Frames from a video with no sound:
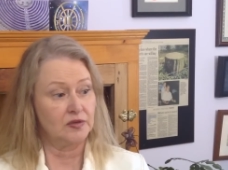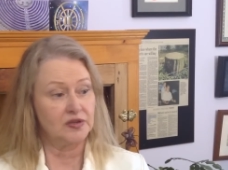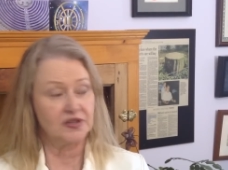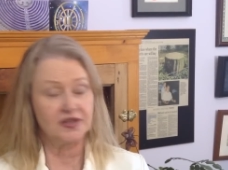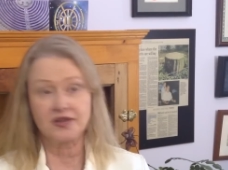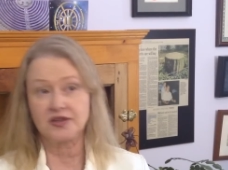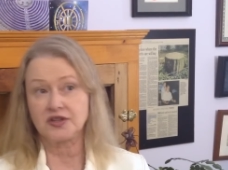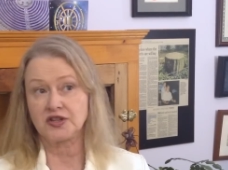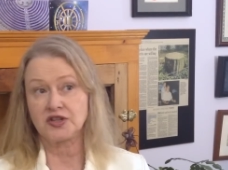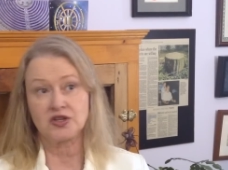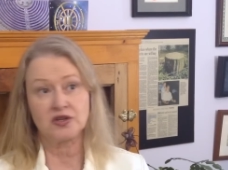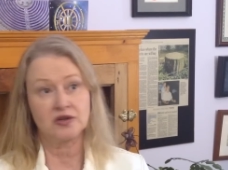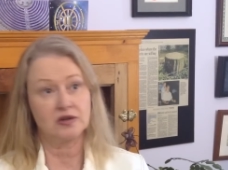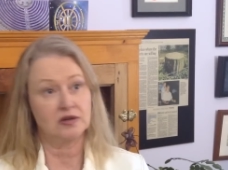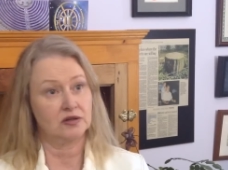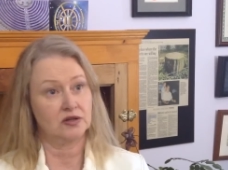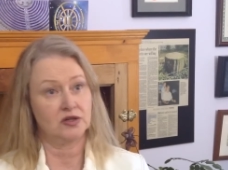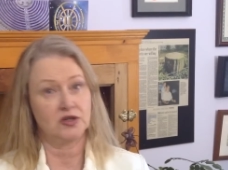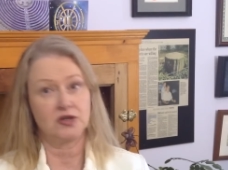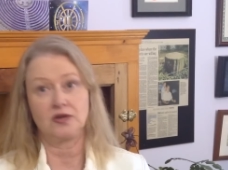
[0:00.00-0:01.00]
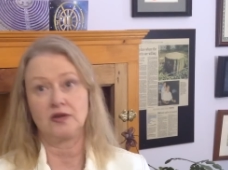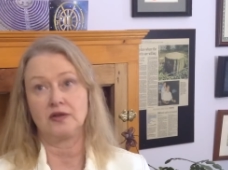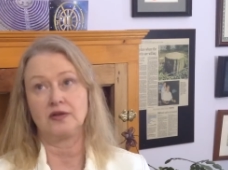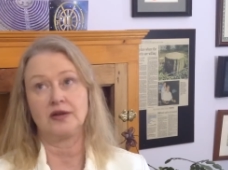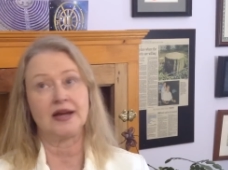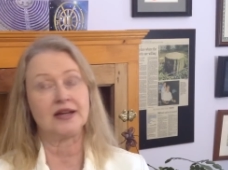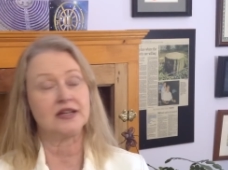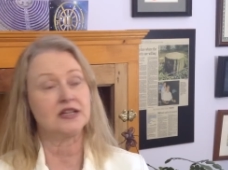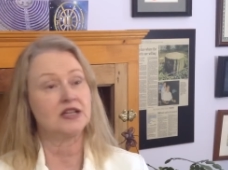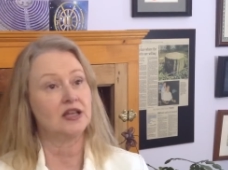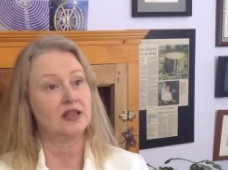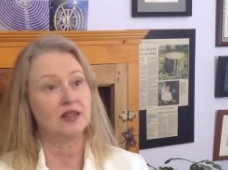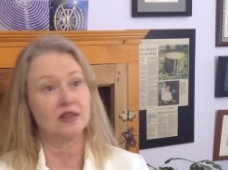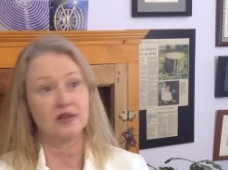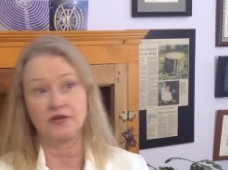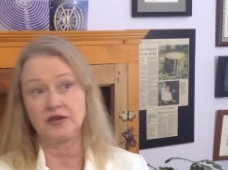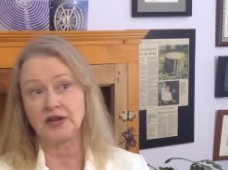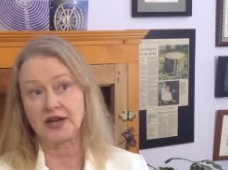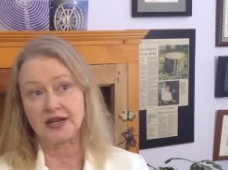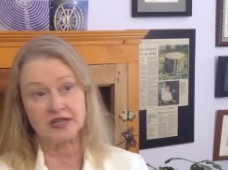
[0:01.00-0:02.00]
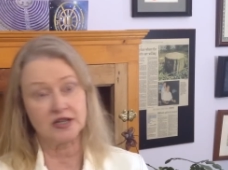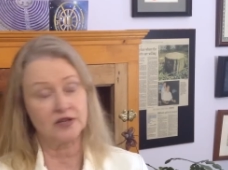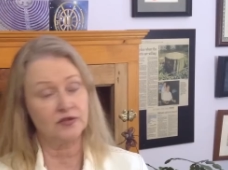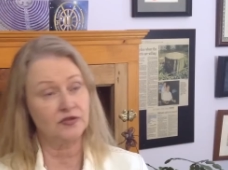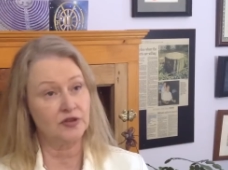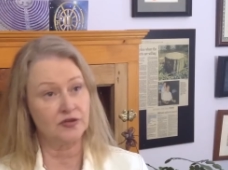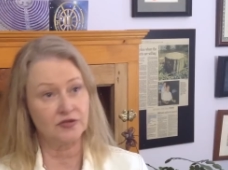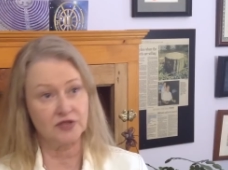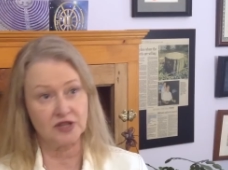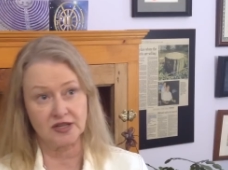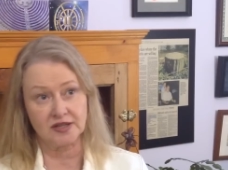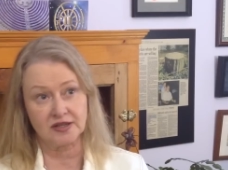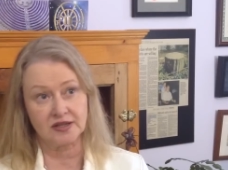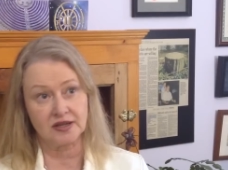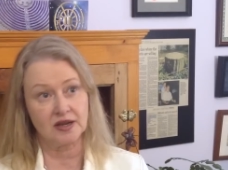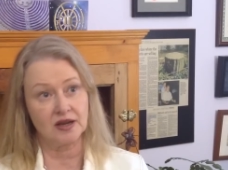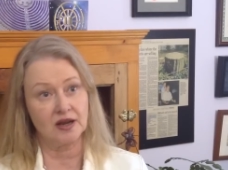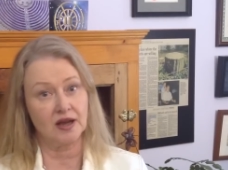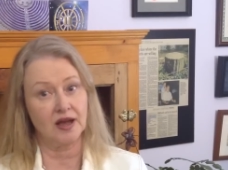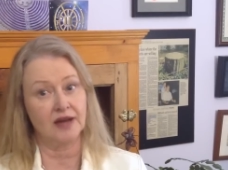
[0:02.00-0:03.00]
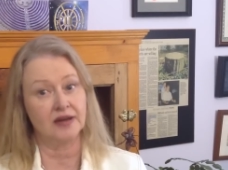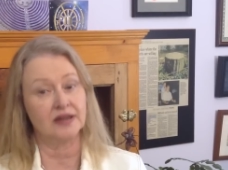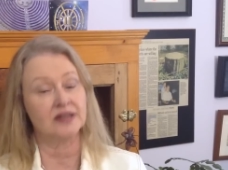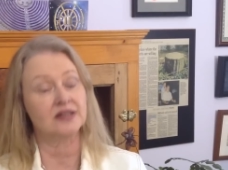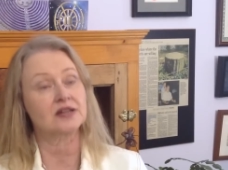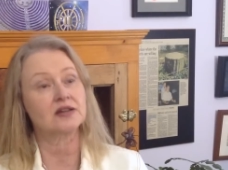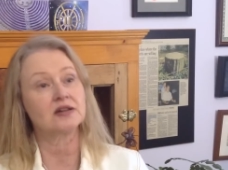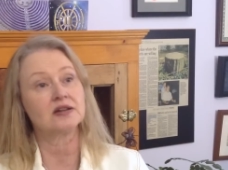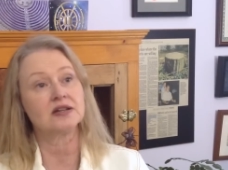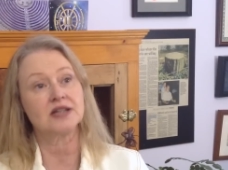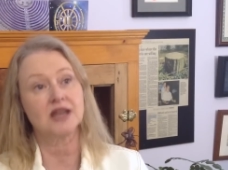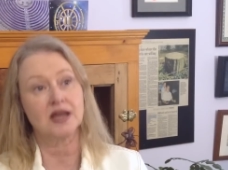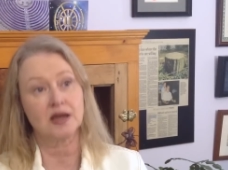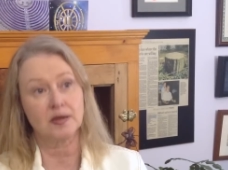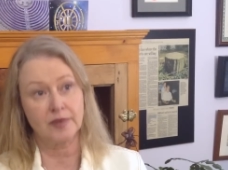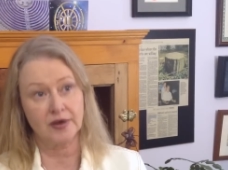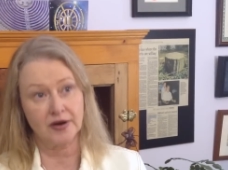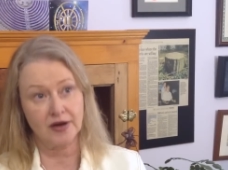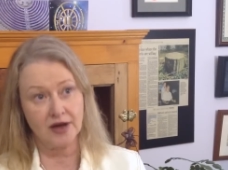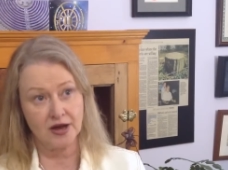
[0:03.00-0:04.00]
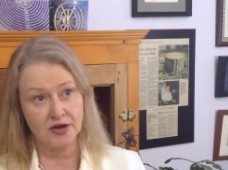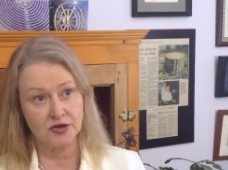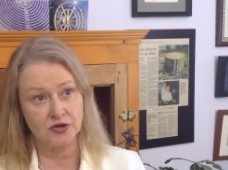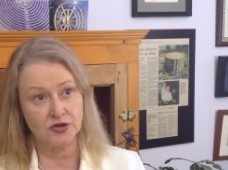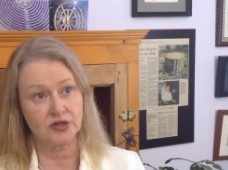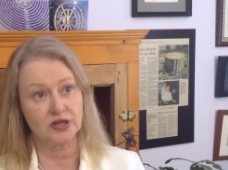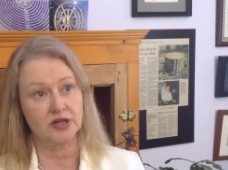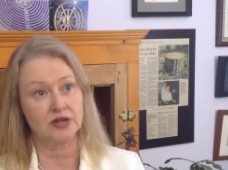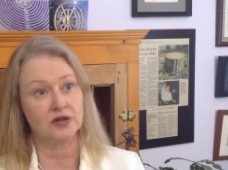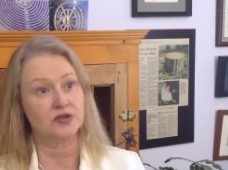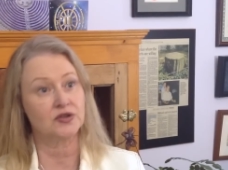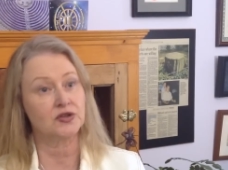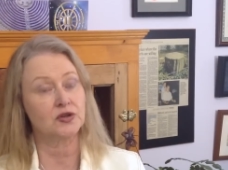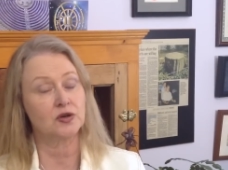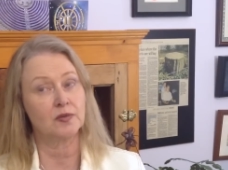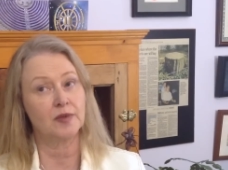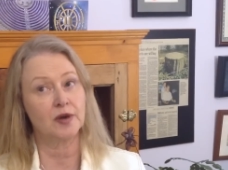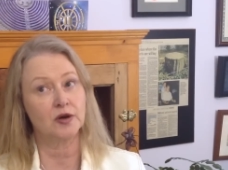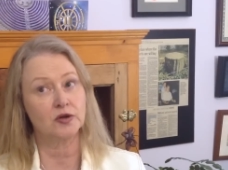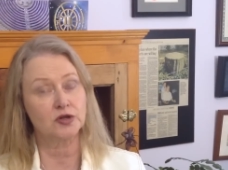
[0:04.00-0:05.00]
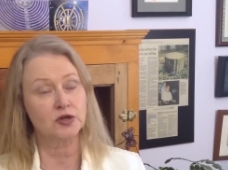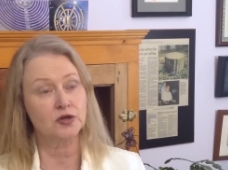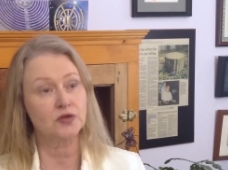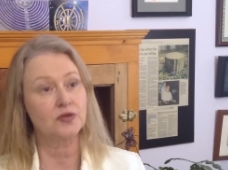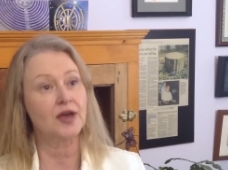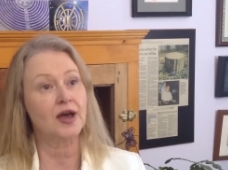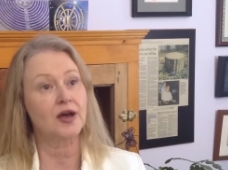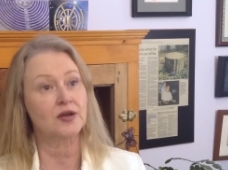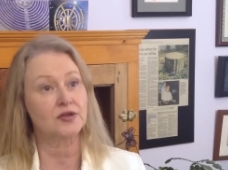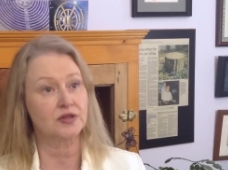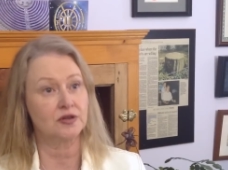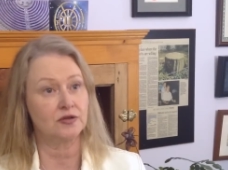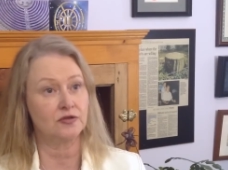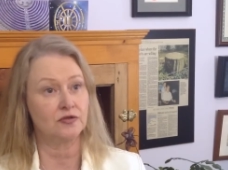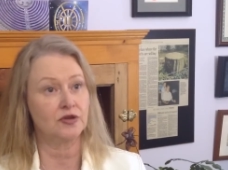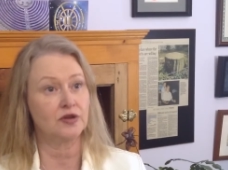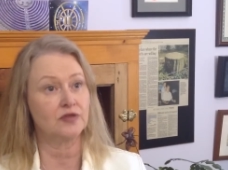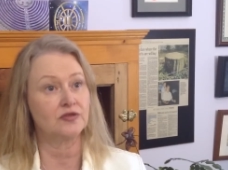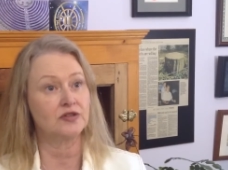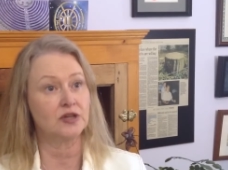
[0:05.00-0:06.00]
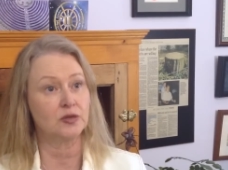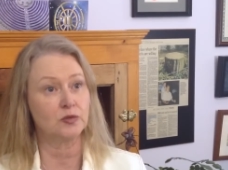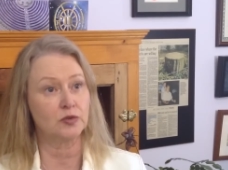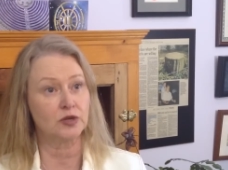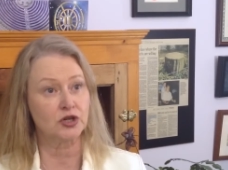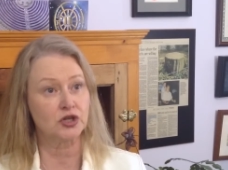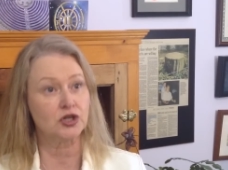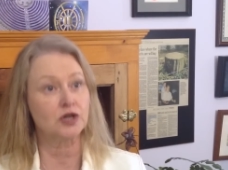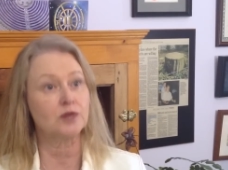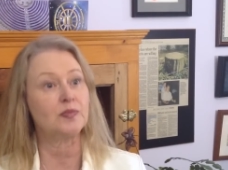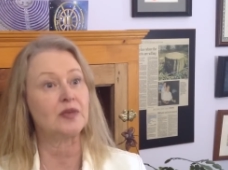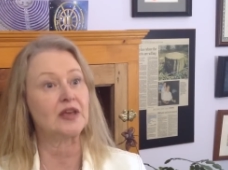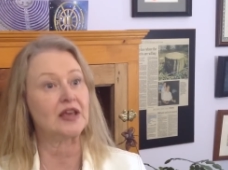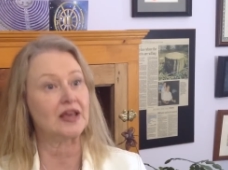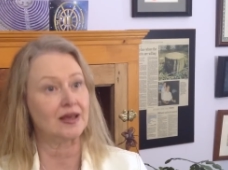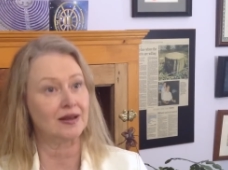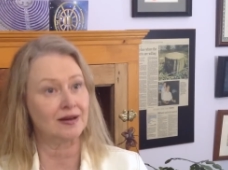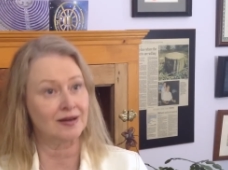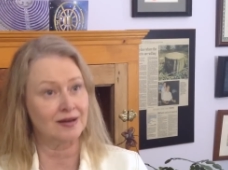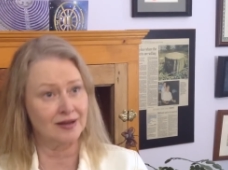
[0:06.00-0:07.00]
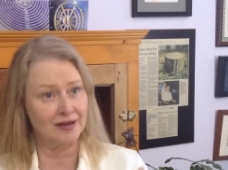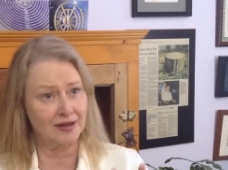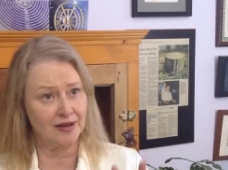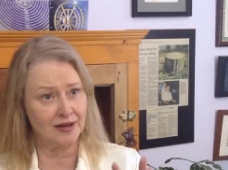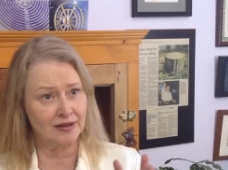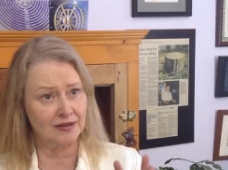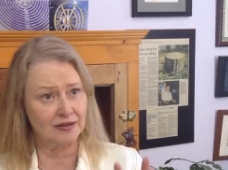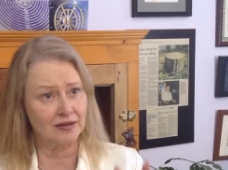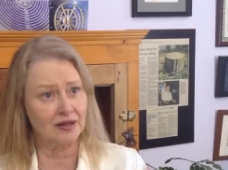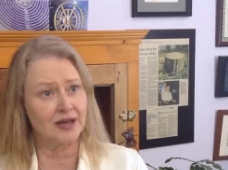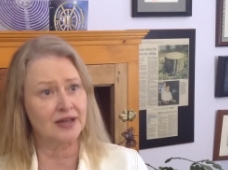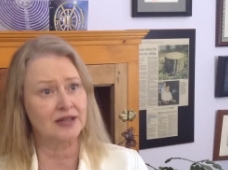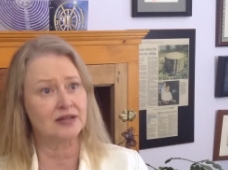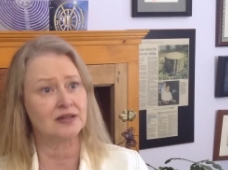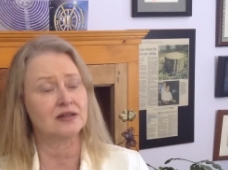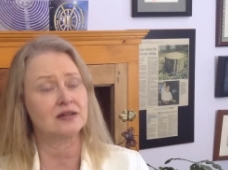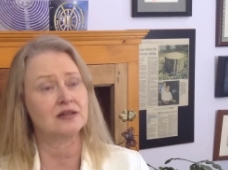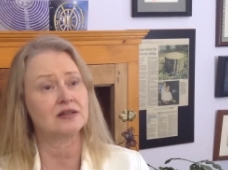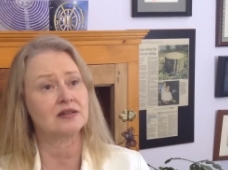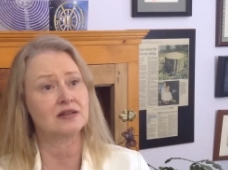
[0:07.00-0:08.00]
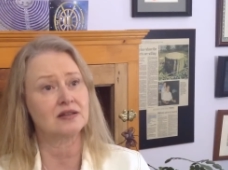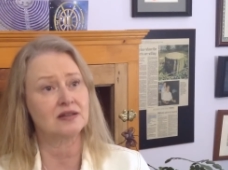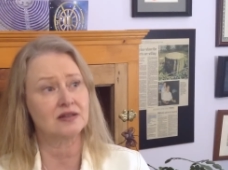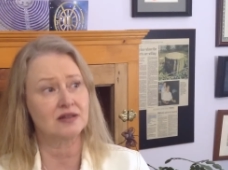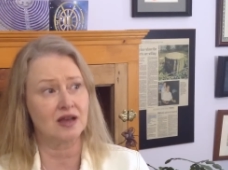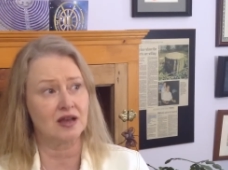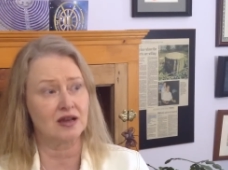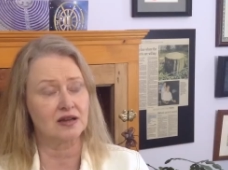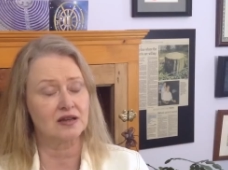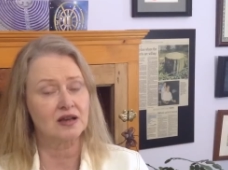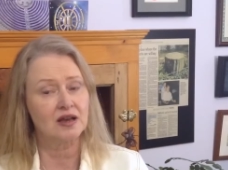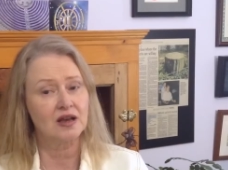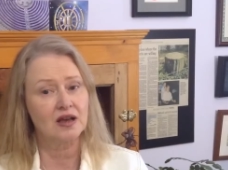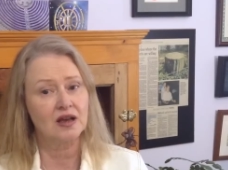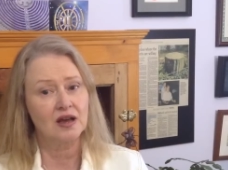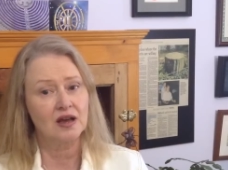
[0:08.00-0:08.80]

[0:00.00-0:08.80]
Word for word: Since the 1950s, and it's going to take about 100 years, so about 2050, we should be in an enlightened state.